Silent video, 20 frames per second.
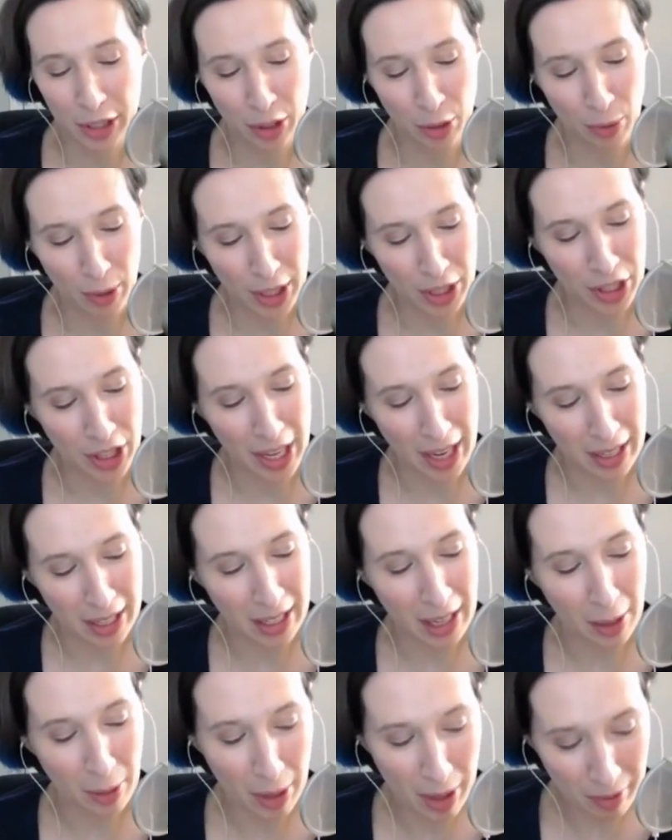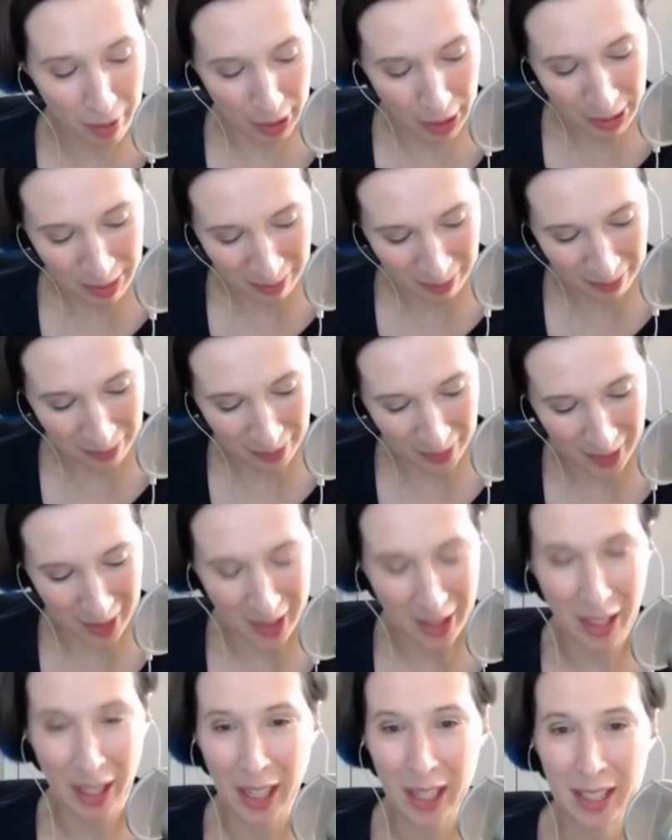to watch that. However, I
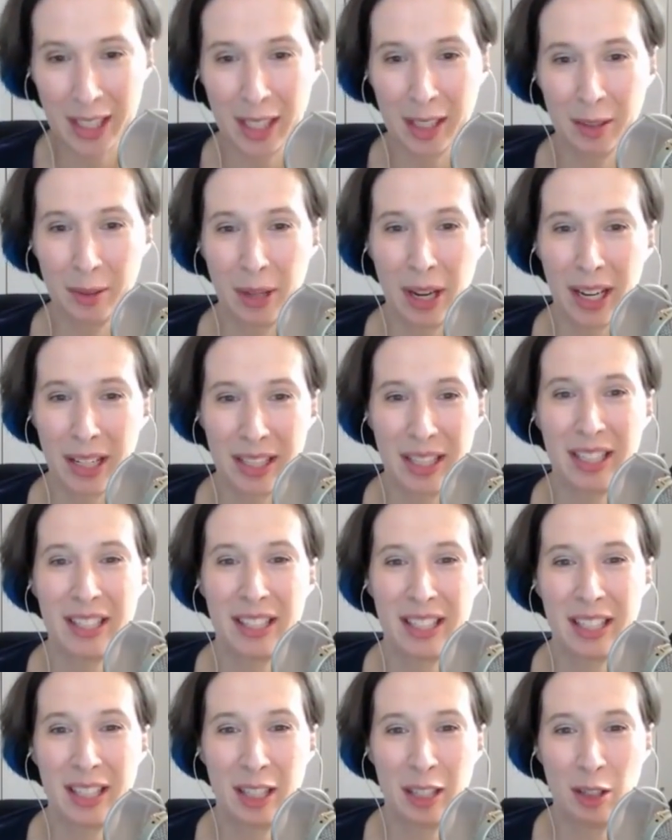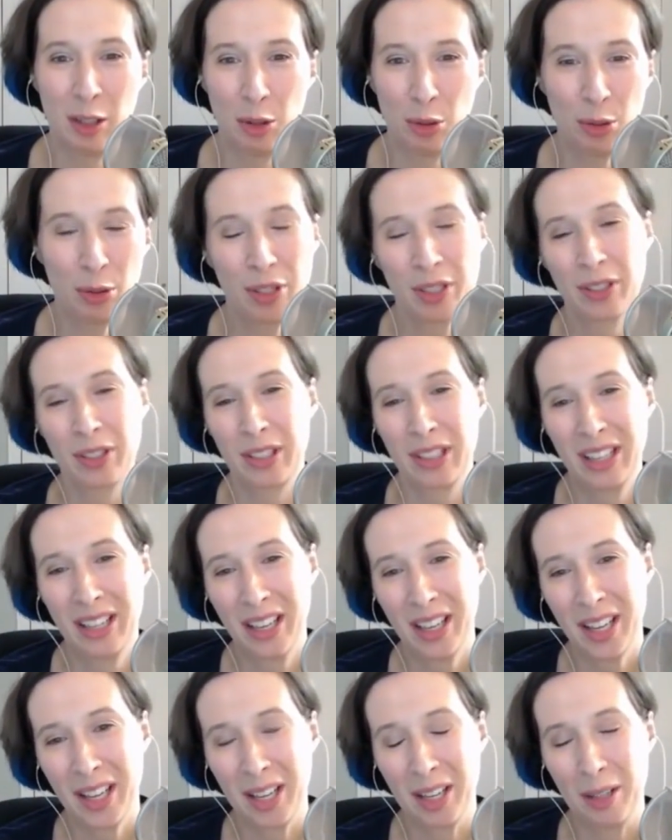did. I did. I did see the news.
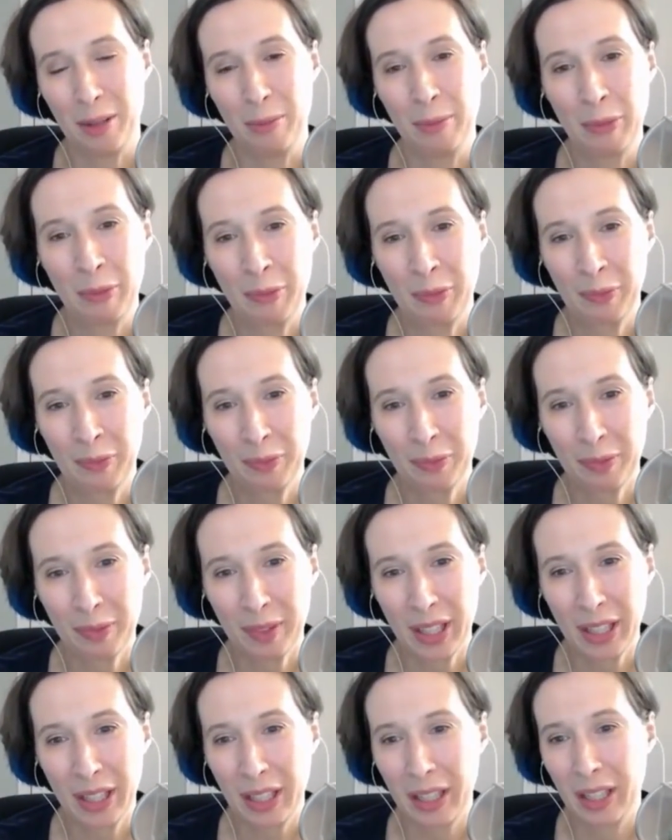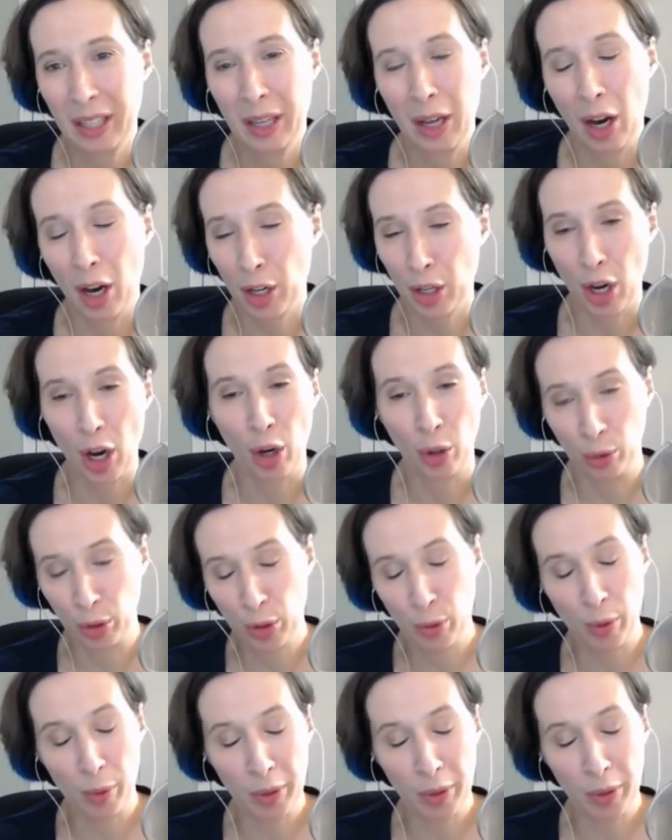Um, are, are, do